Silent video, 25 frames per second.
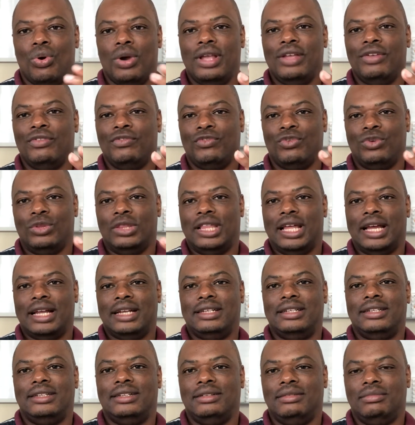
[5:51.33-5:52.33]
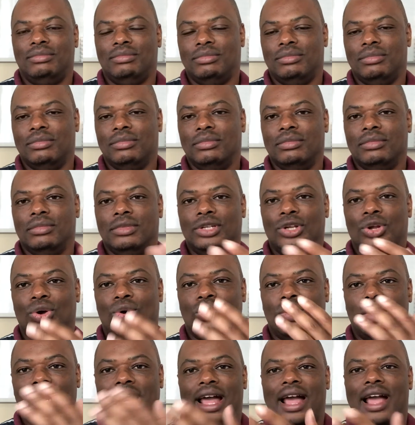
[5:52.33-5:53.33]
for that
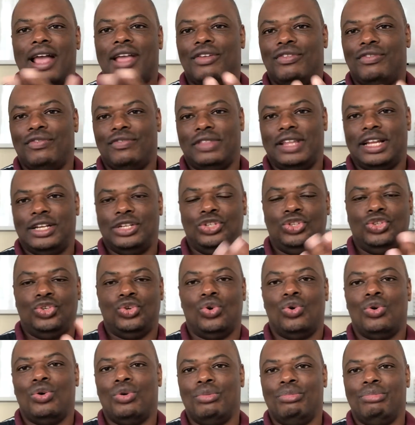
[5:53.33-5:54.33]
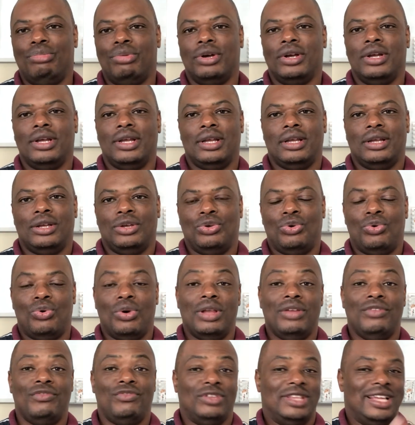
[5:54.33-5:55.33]
life, that job,
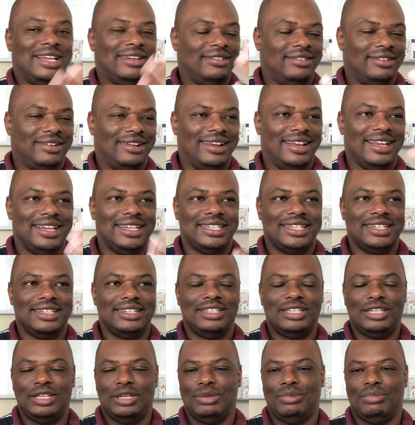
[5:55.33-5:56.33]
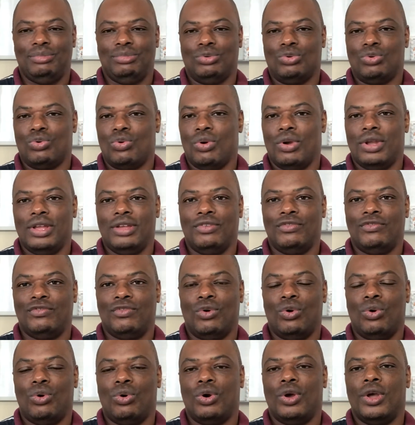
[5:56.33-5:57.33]
going for that relationship, going
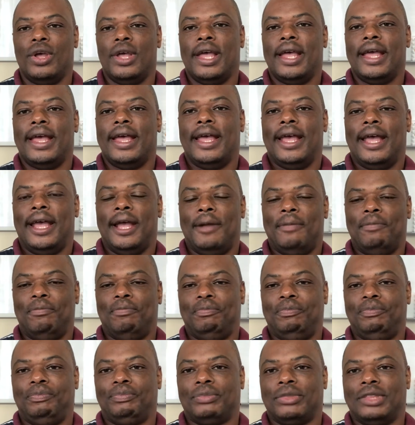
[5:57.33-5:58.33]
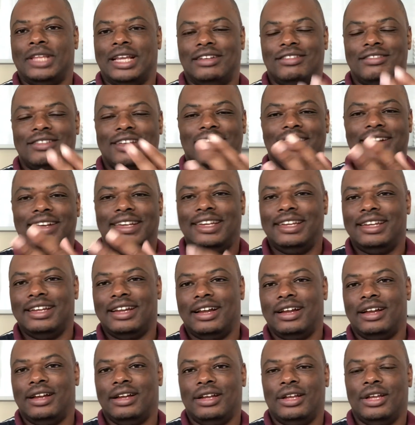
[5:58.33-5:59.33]
for that
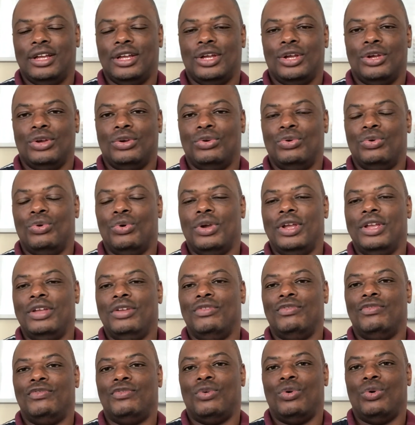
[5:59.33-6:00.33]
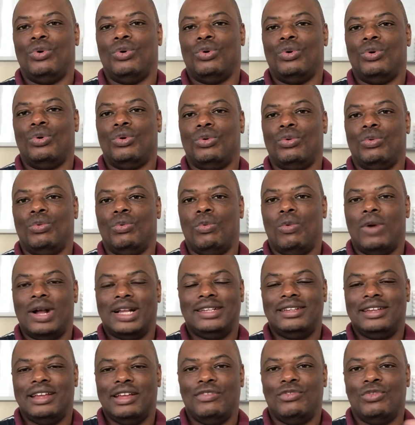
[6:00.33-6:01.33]
career, going for
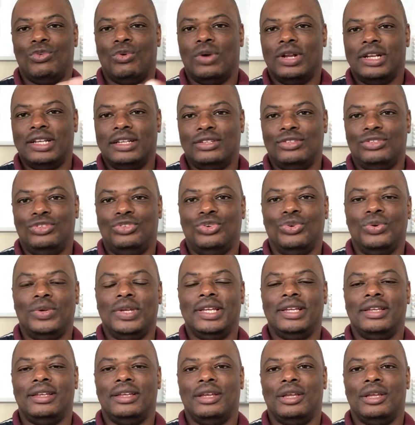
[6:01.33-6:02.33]
what everyone is doing